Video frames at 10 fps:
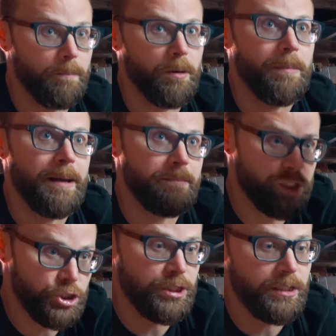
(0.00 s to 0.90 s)
but my
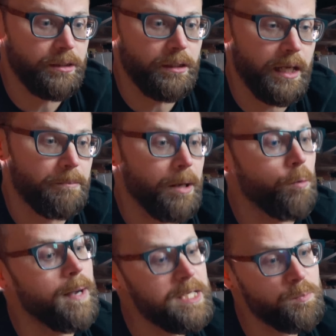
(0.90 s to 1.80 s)
machine and my
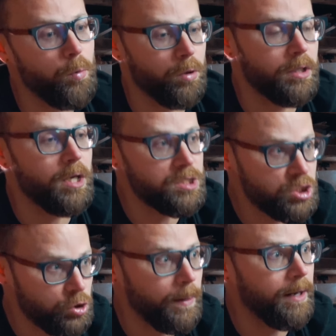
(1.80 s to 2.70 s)
wasteboard are not
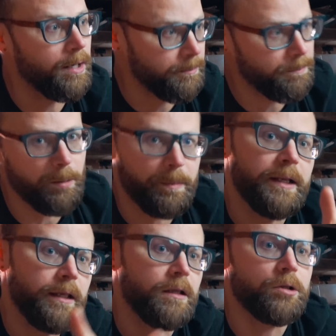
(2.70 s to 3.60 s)
square and
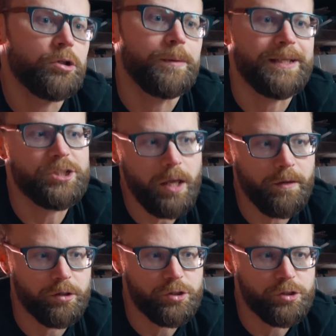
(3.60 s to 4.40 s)
perpendicular to each other.